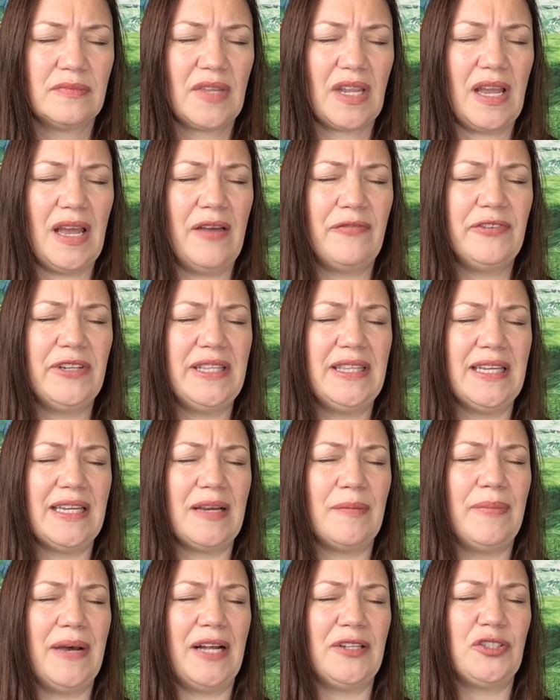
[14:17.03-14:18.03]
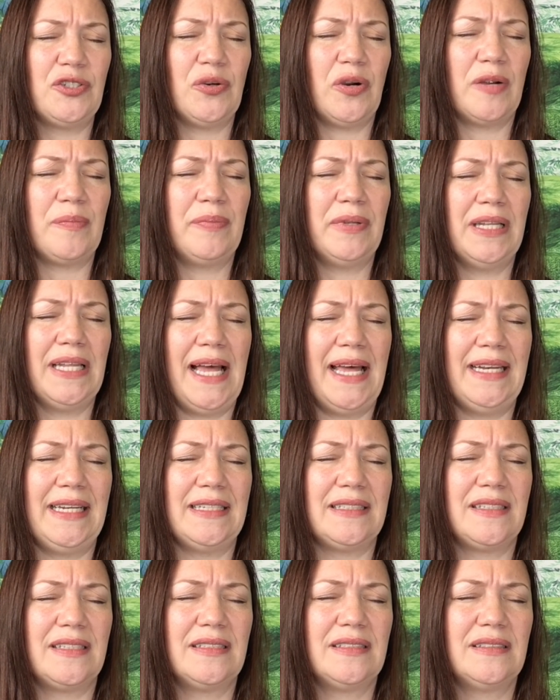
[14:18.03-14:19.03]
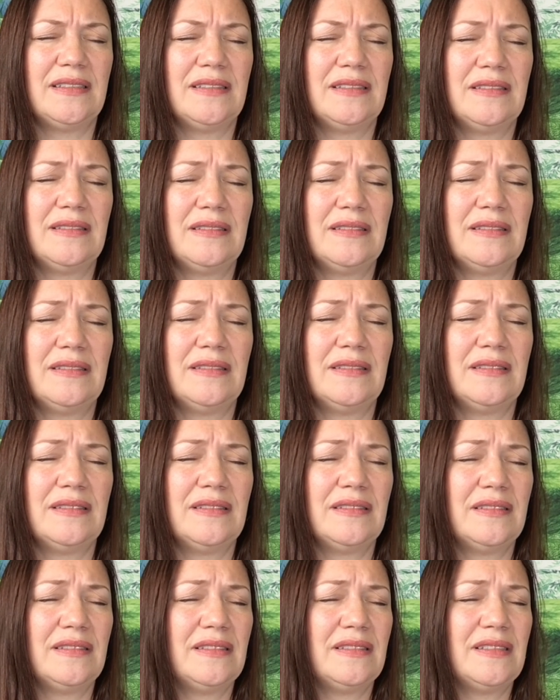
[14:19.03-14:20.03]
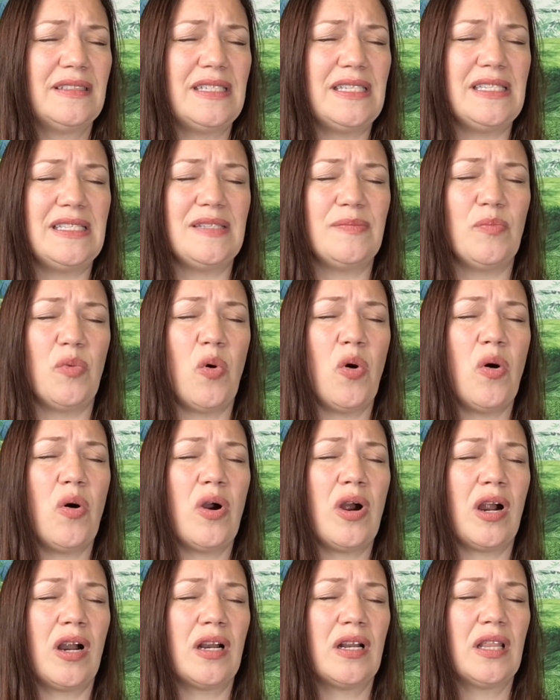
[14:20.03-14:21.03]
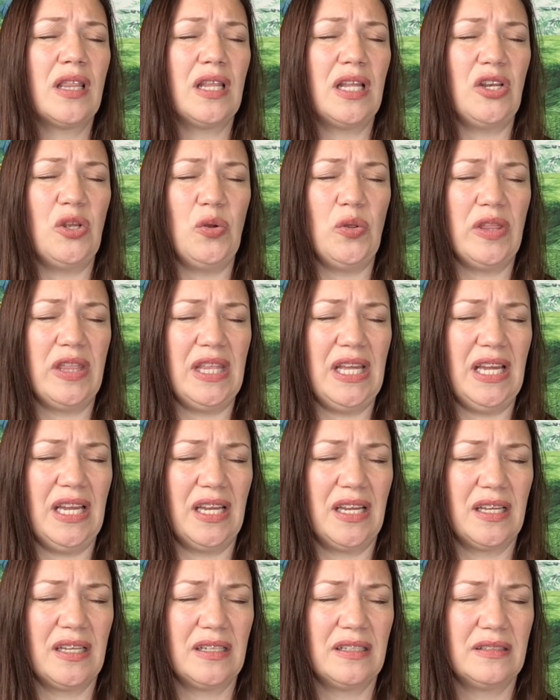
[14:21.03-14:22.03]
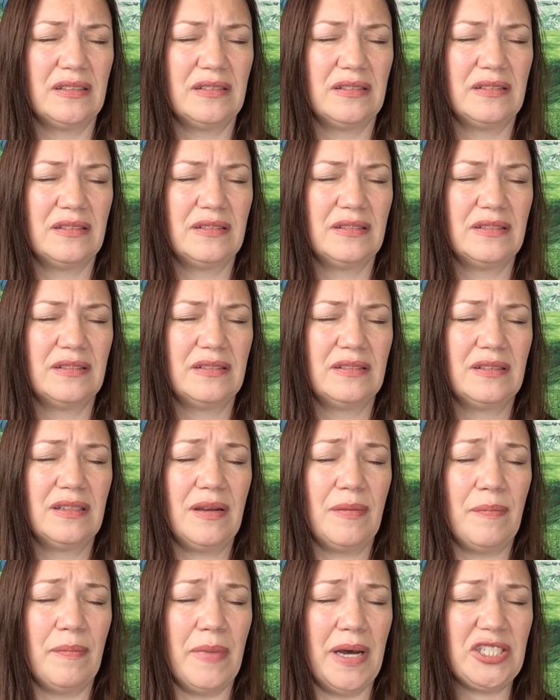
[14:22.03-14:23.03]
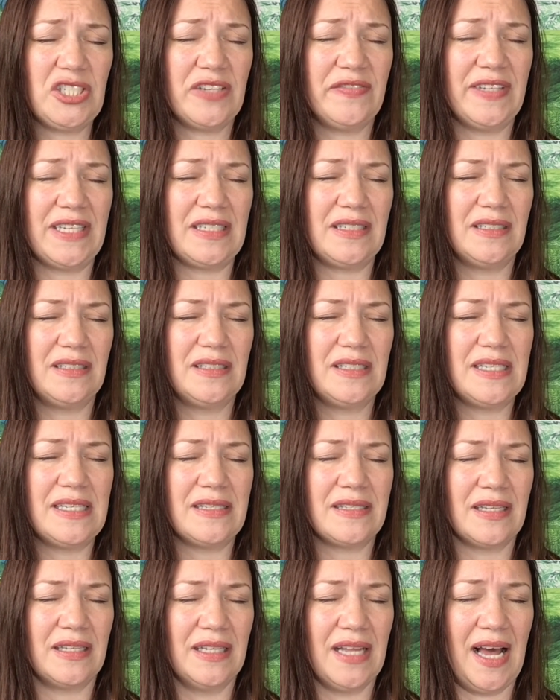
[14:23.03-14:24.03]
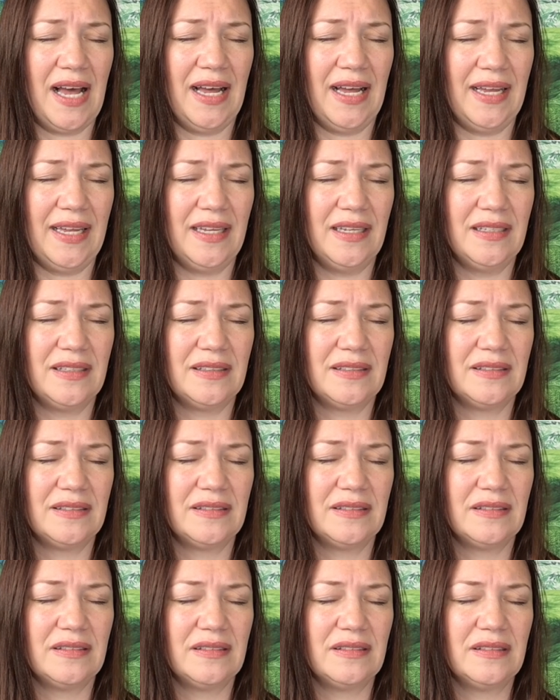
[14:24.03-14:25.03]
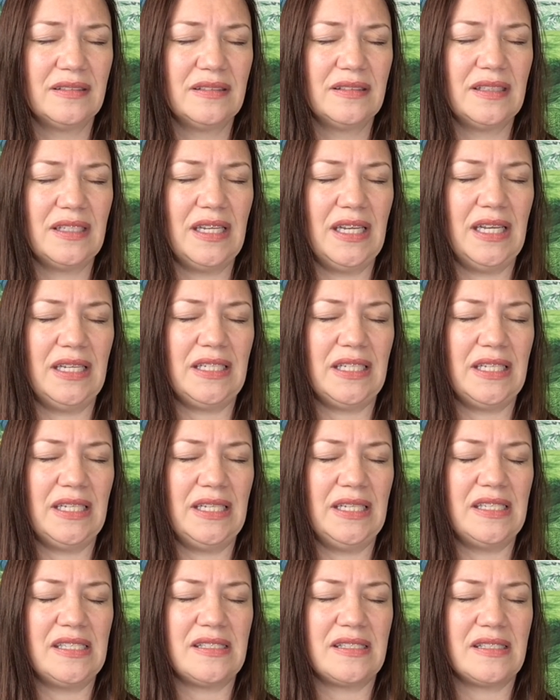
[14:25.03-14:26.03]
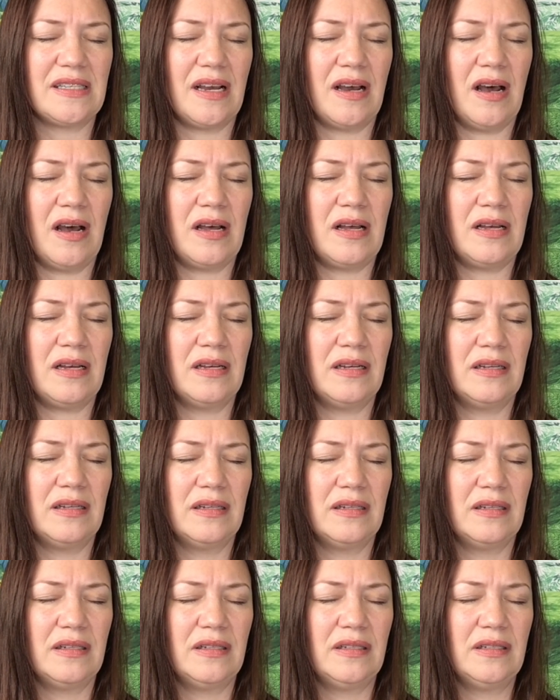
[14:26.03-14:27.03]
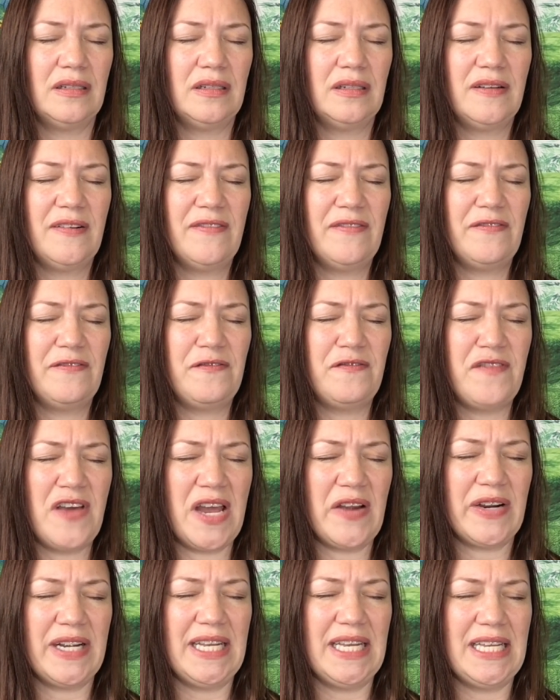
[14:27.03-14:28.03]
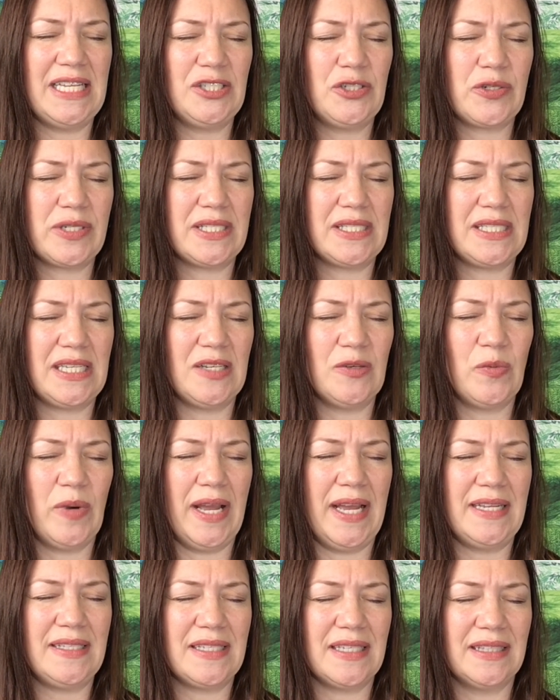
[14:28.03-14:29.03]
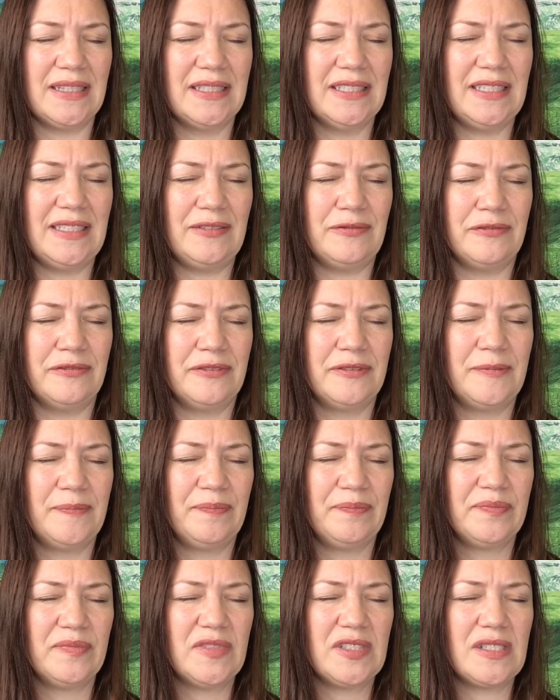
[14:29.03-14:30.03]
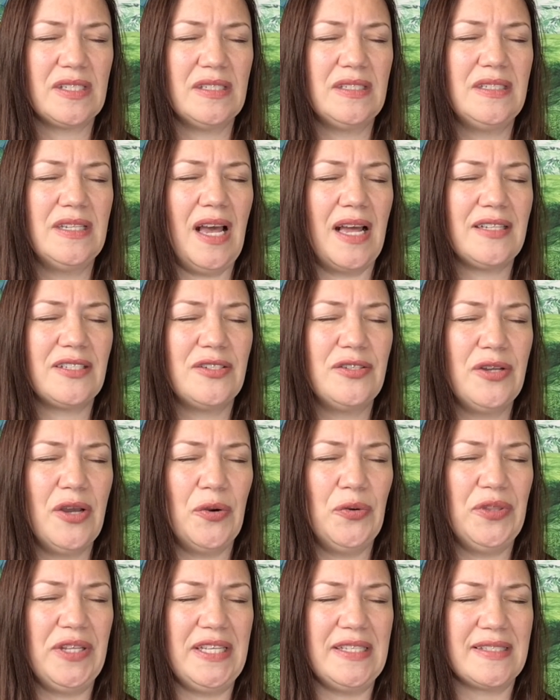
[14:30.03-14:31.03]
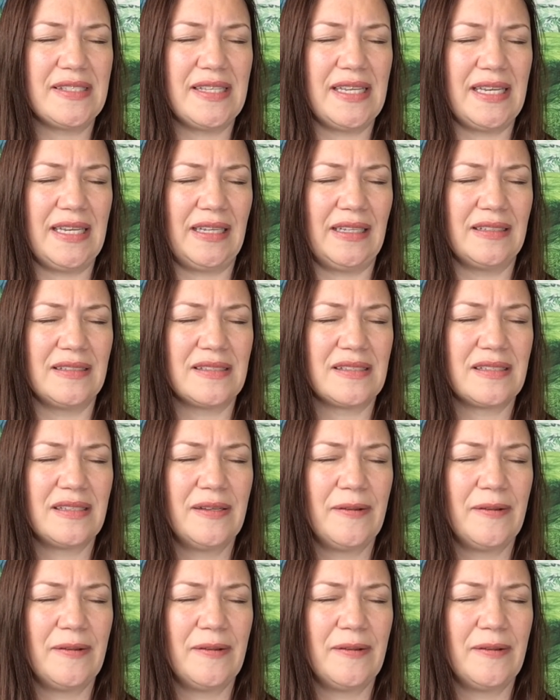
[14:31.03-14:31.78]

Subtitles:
Everything about your planet is more than you think. Much of it is a lie. It is a very interesting way to live, to not know these things,